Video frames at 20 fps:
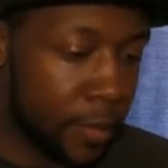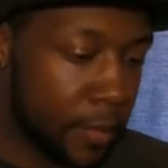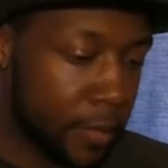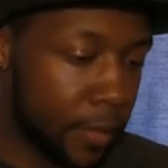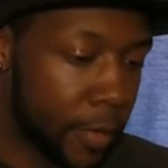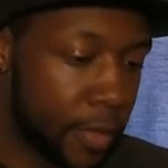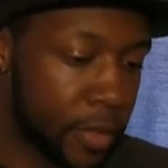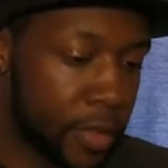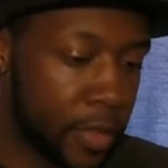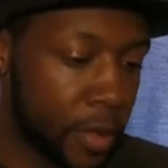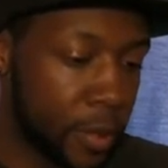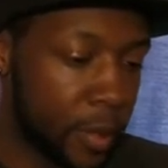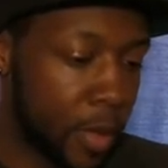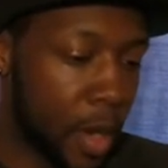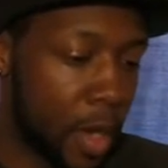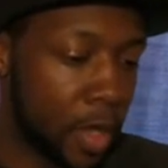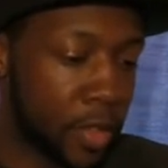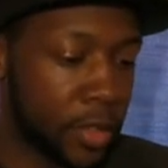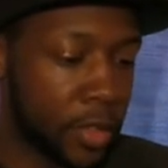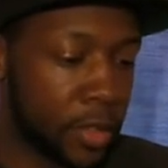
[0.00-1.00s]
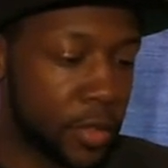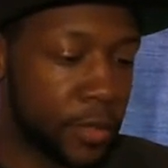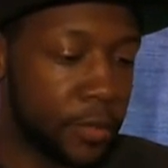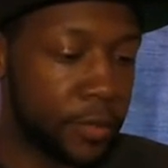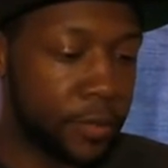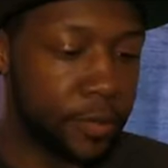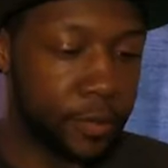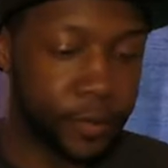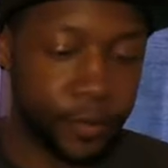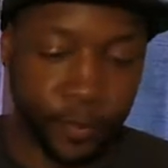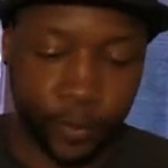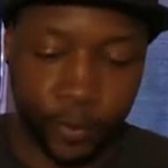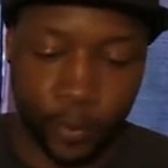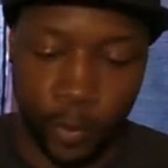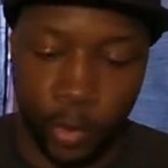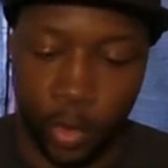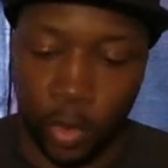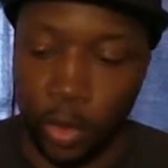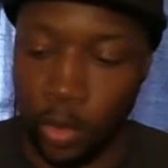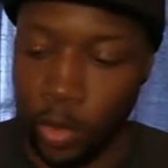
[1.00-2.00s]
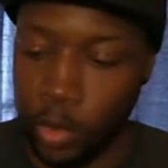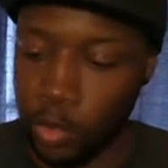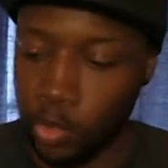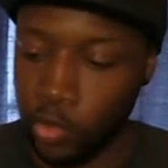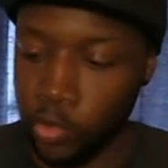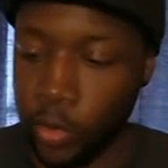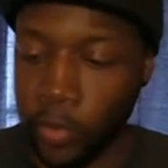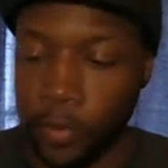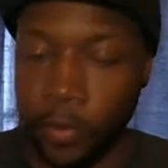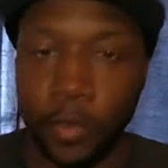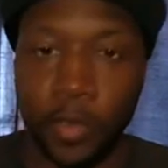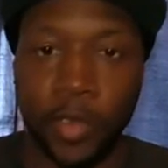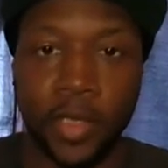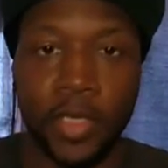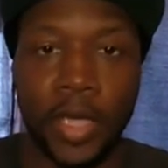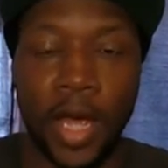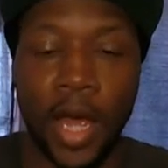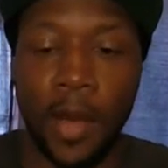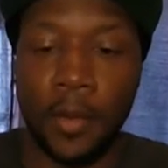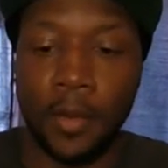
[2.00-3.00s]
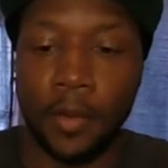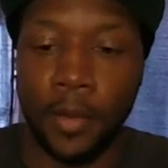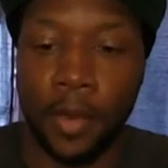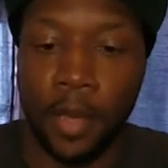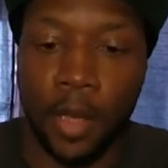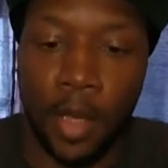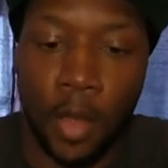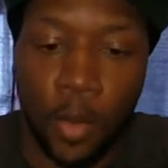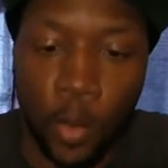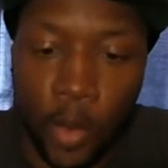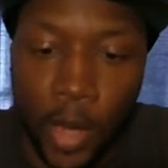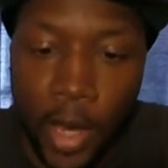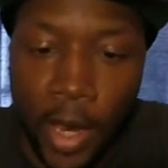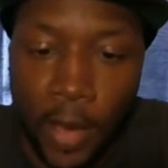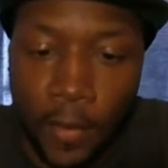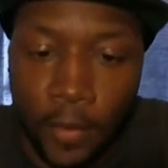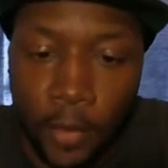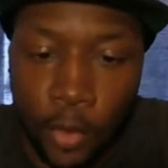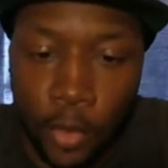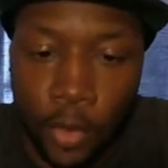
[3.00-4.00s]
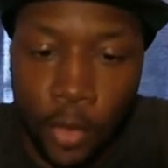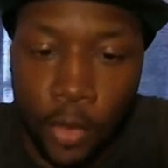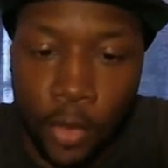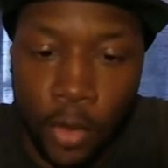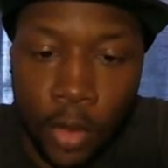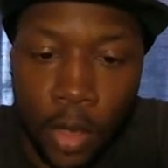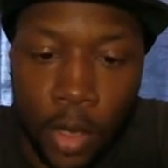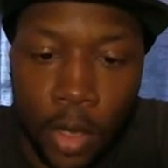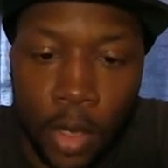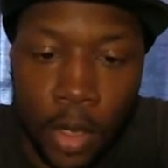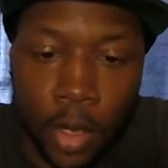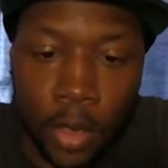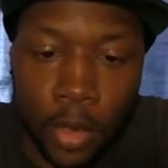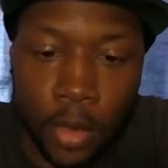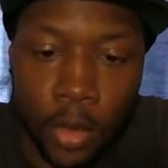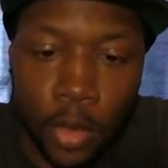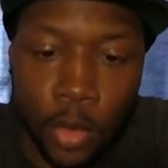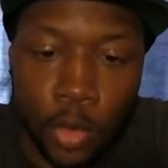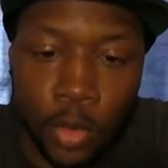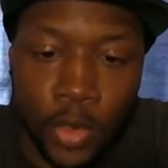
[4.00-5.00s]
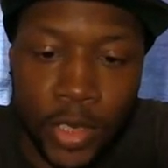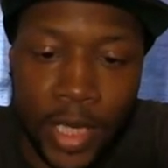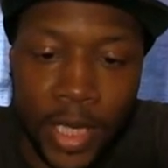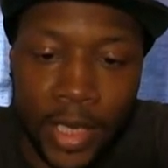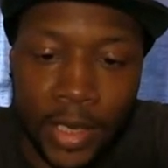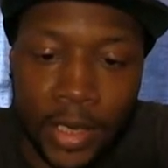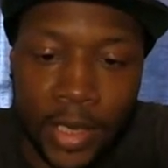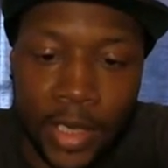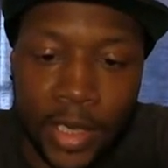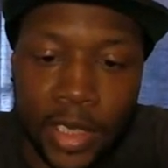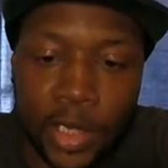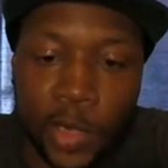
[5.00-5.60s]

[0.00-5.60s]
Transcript: First in the box, we're gonna go straight from the top we have your new technique